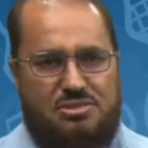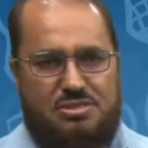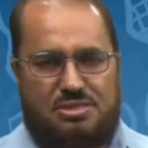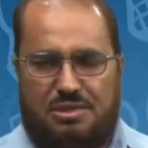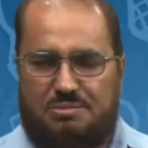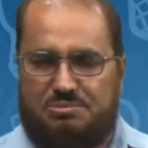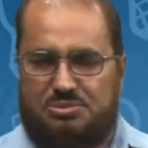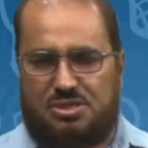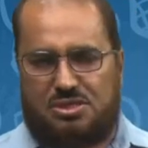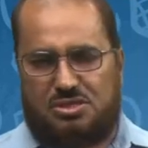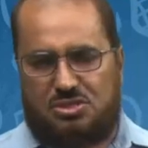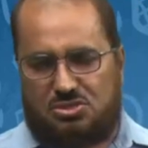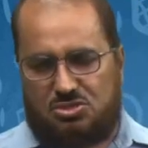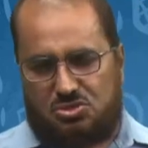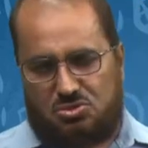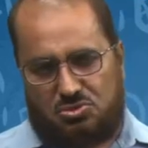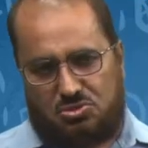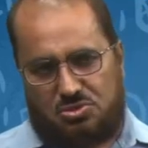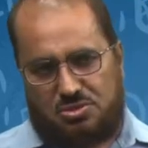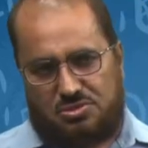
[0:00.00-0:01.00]
Subject,
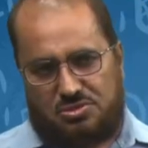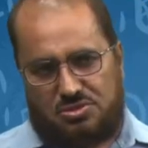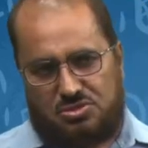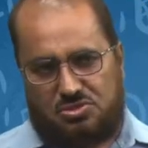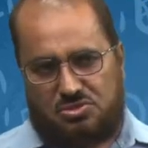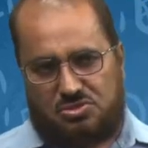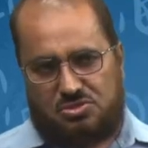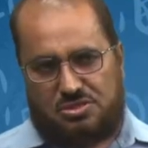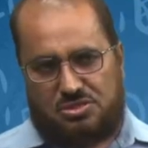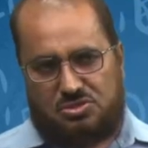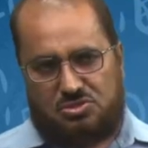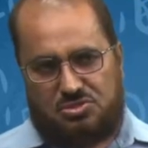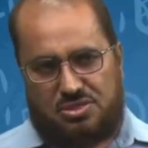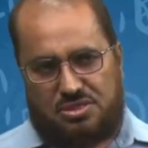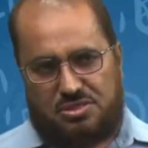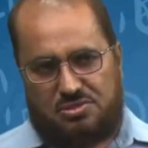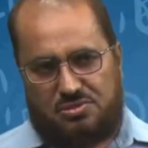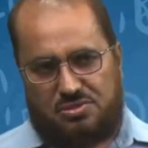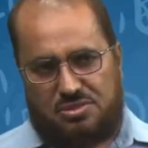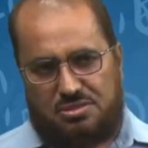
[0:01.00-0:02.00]
sure, this is the
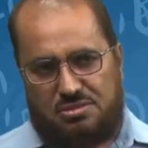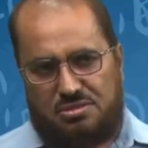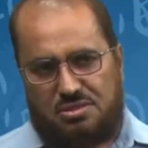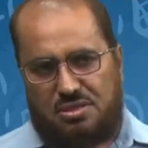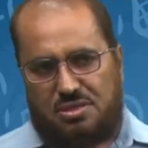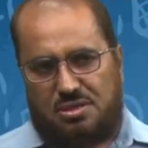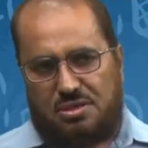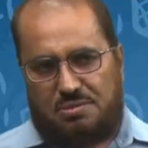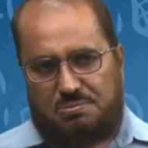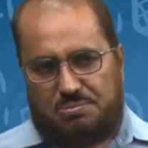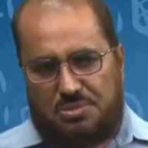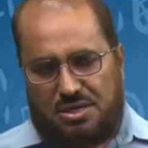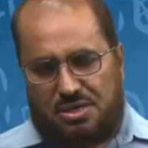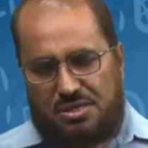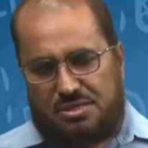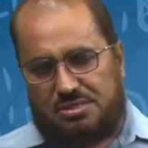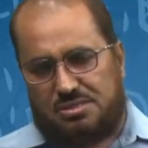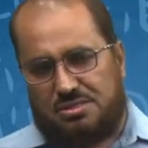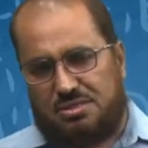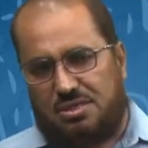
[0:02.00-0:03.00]
structure here.
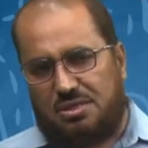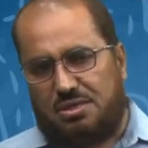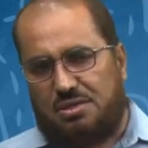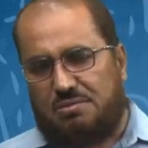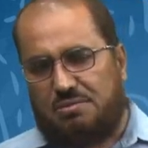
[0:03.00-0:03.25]
Past